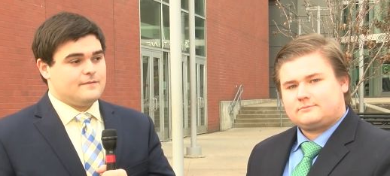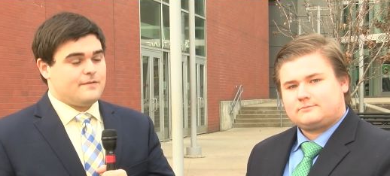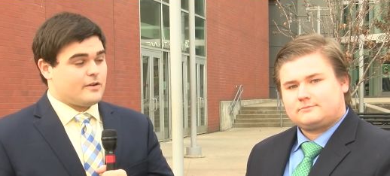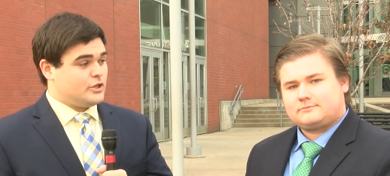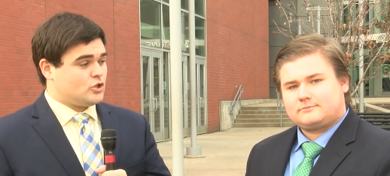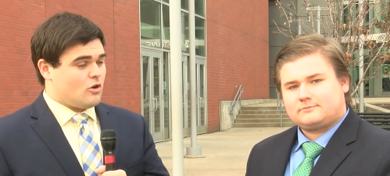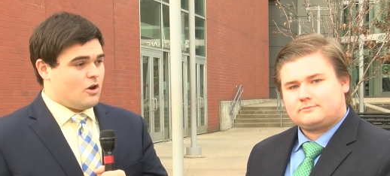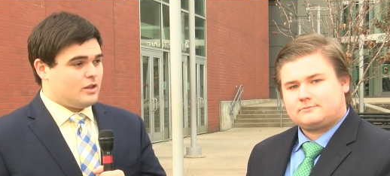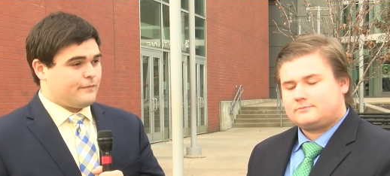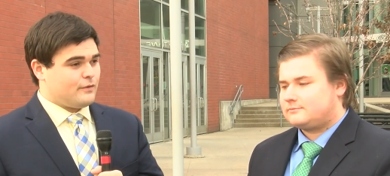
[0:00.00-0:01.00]
Speaker 1: very
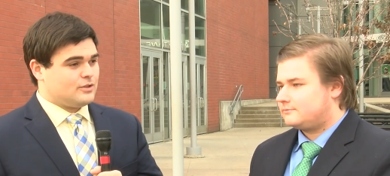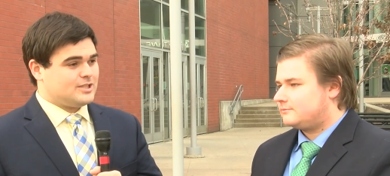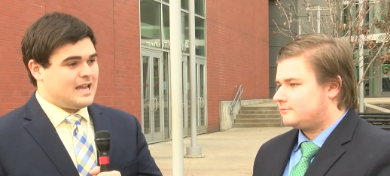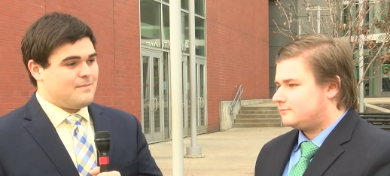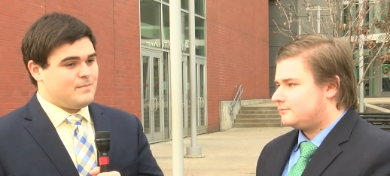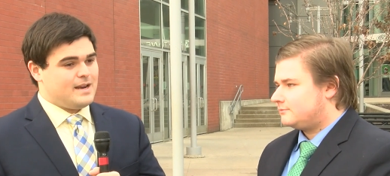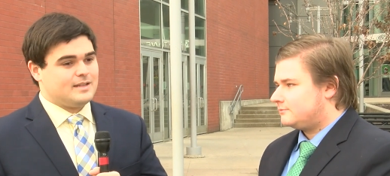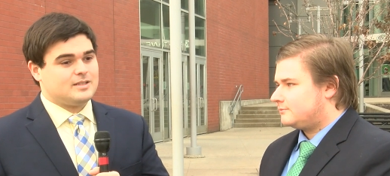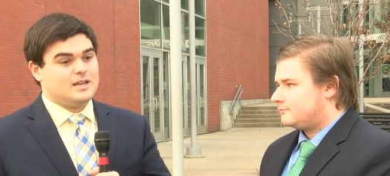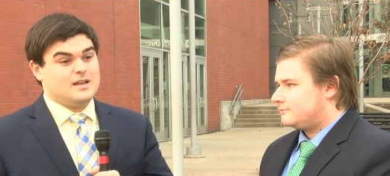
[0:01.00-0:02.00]
strong in the first ten
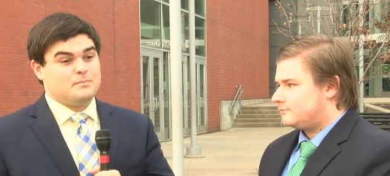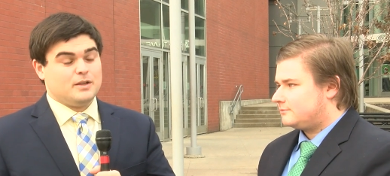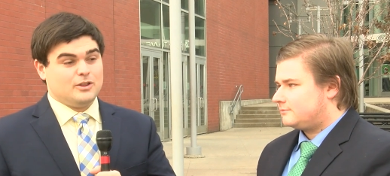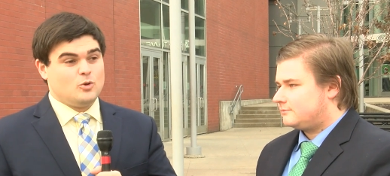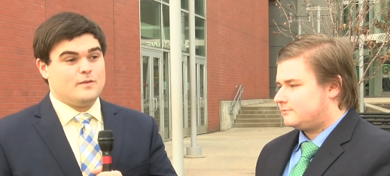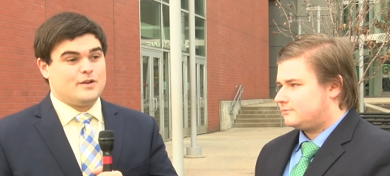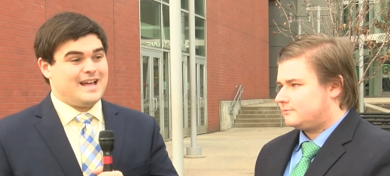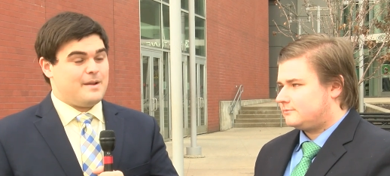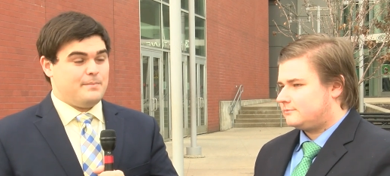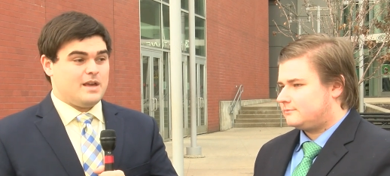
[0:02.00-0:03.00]
minutes, but
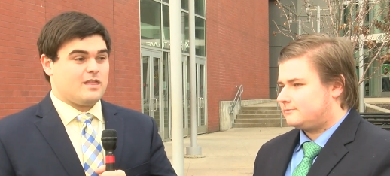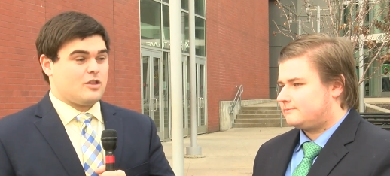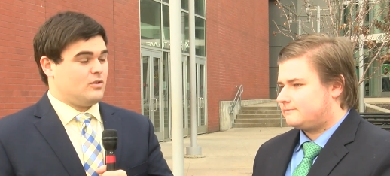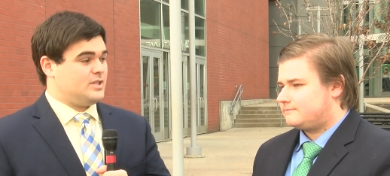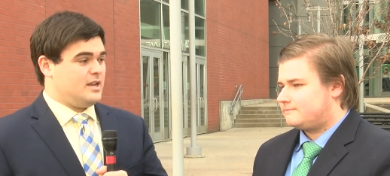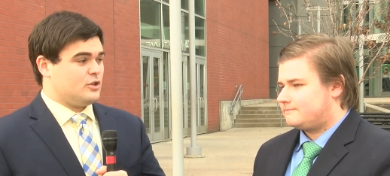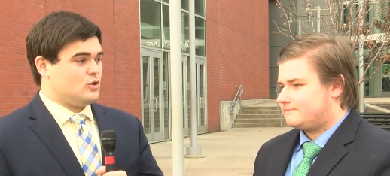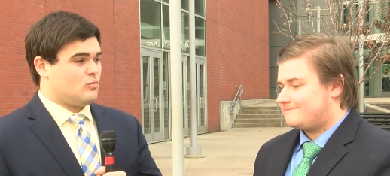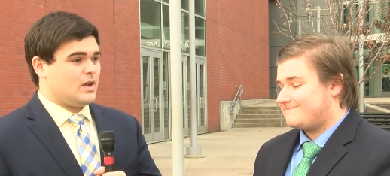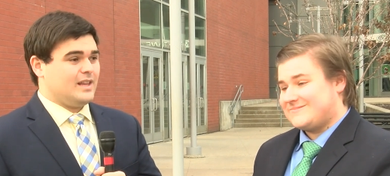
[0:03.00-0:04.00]
Louisville had a big thirteen to
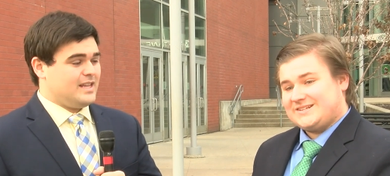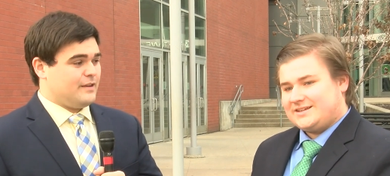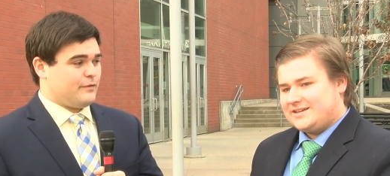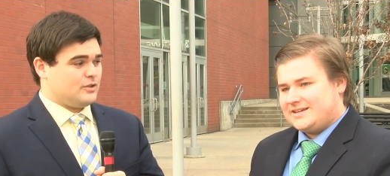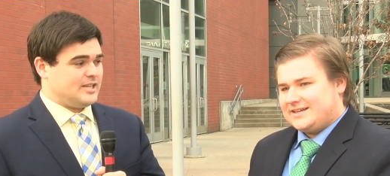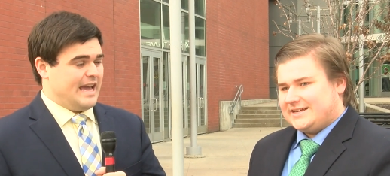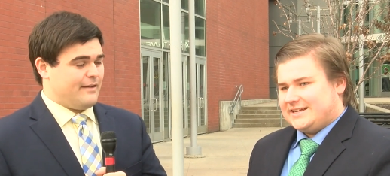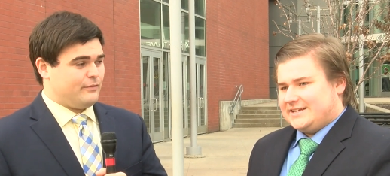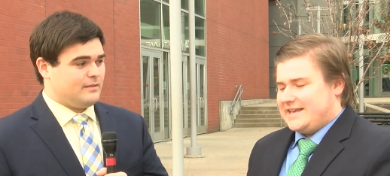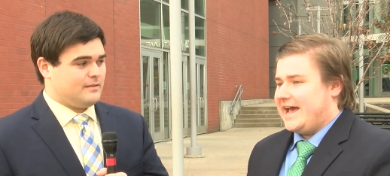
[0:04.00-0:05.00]
two run late in the first
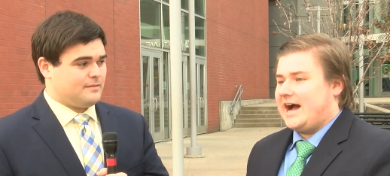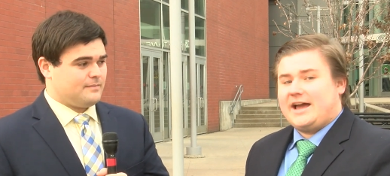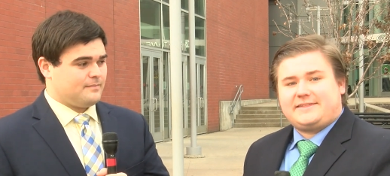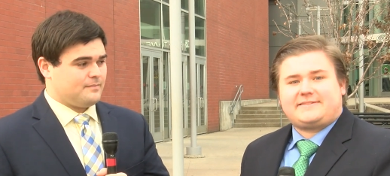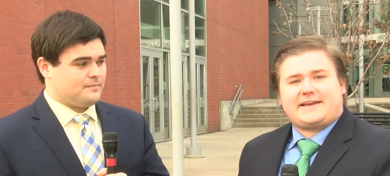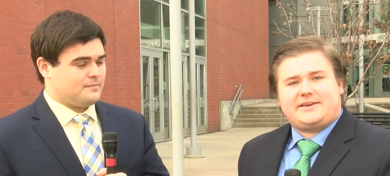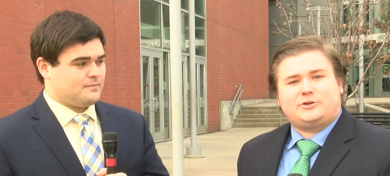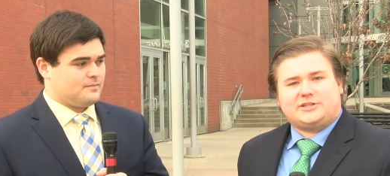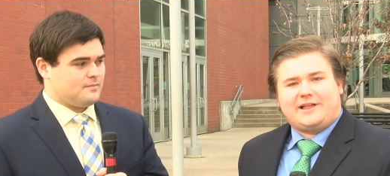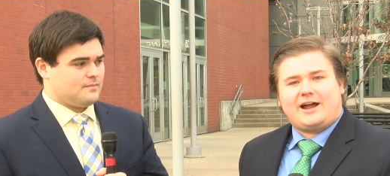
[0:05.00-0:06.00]
half.
Speaker 2: Yeah, I think that
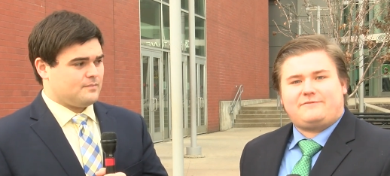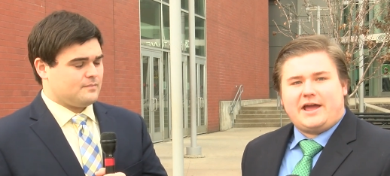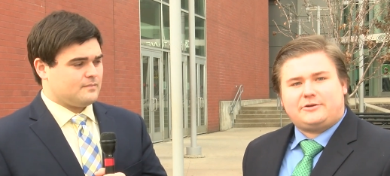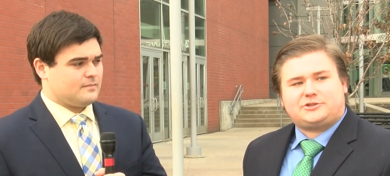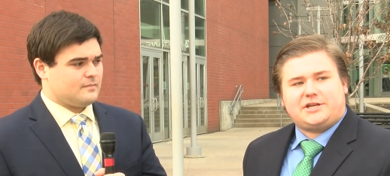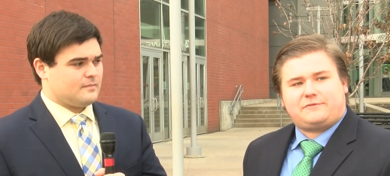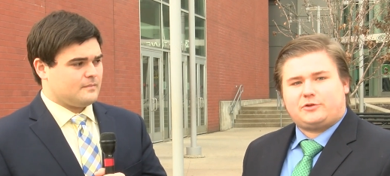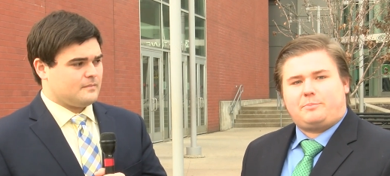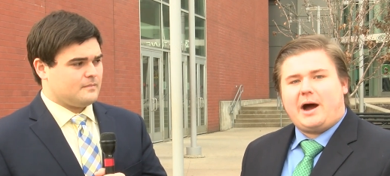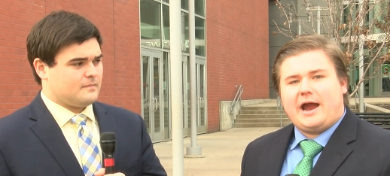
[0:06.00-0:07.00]
killed a lot of energy
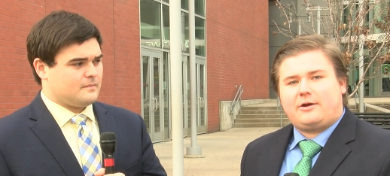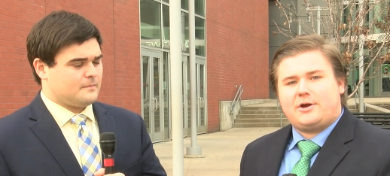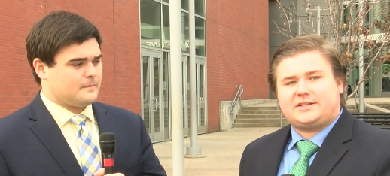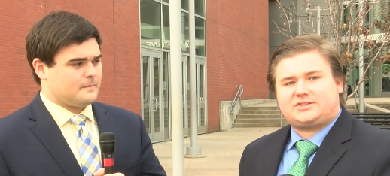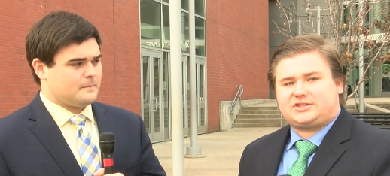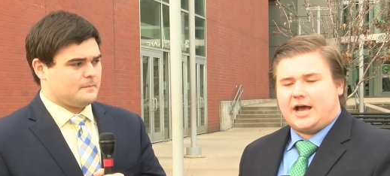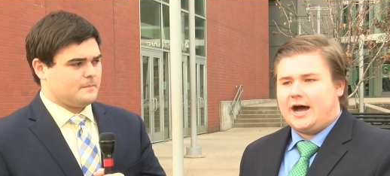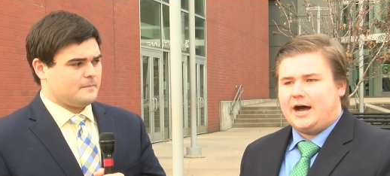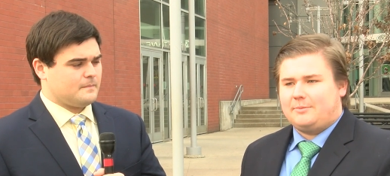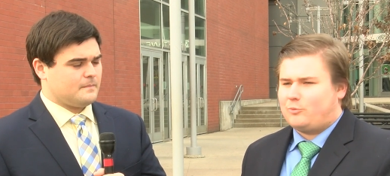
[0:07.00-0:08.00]
for the Pirates.
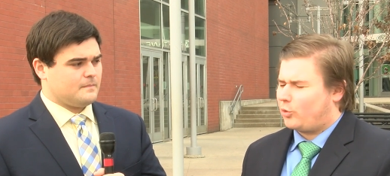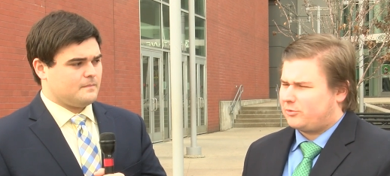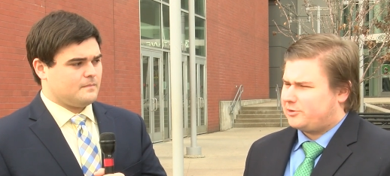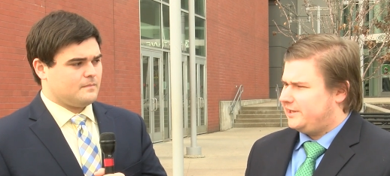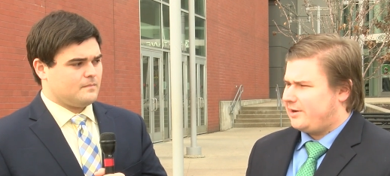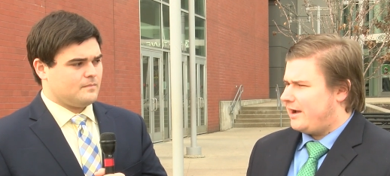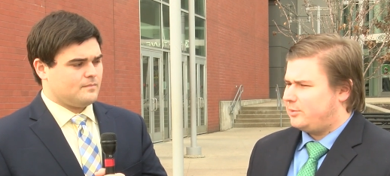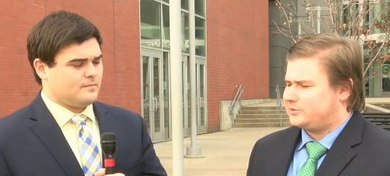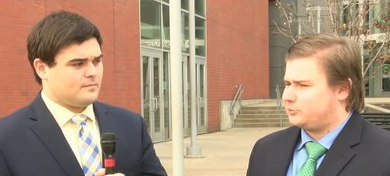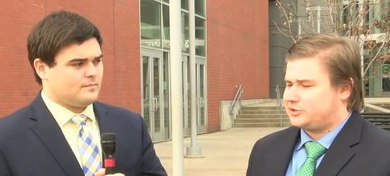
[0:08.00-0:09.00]
Um, weren't really
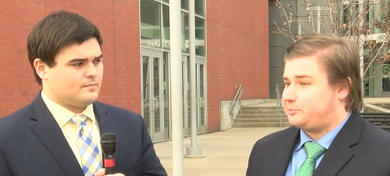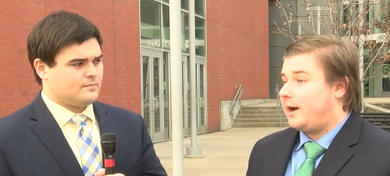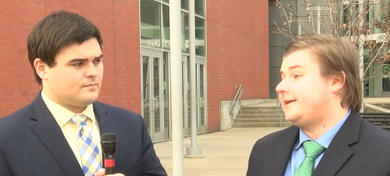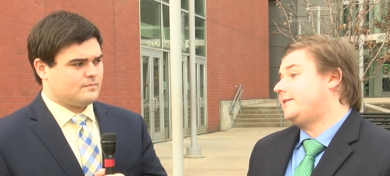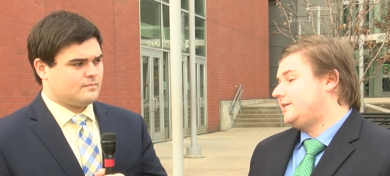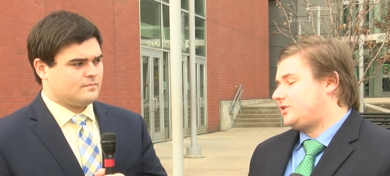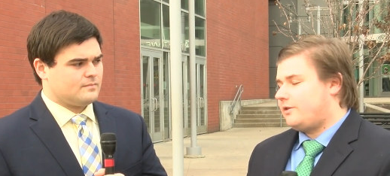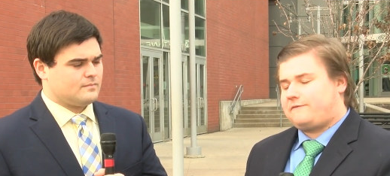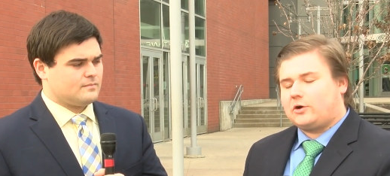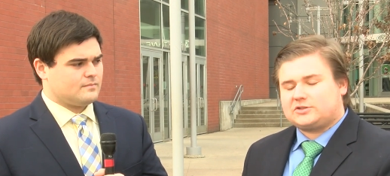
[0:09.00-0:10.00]
able to respond, at least
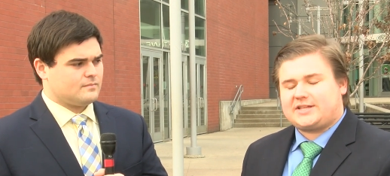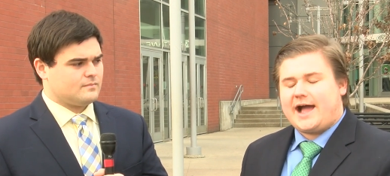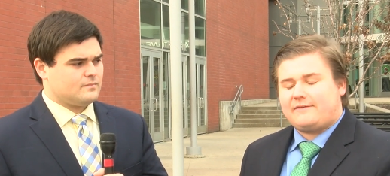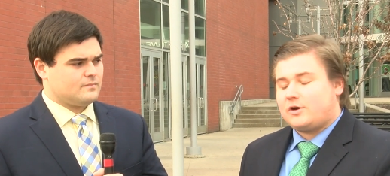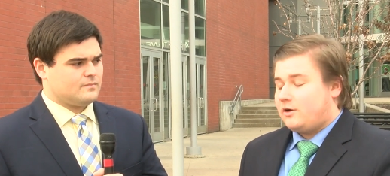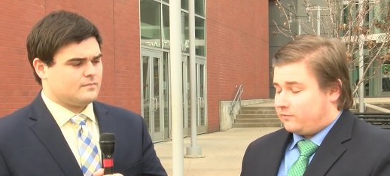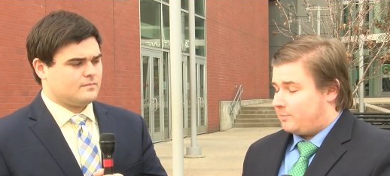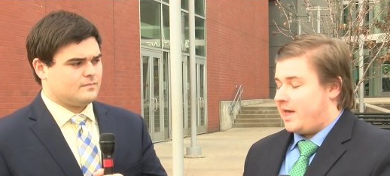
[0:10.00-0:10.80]
in the first half, from